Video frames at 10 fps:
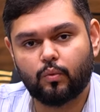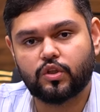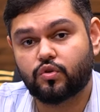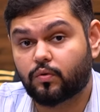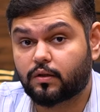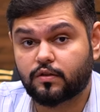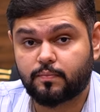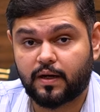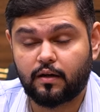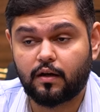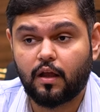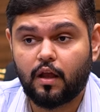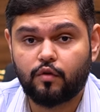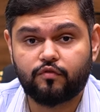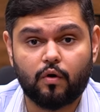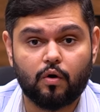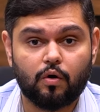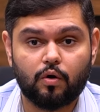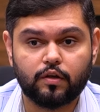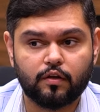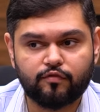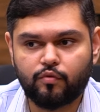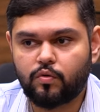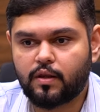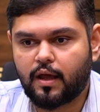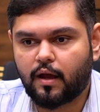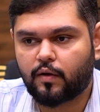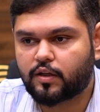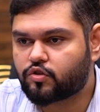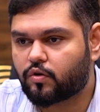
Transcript: which you can spend for your food allowance,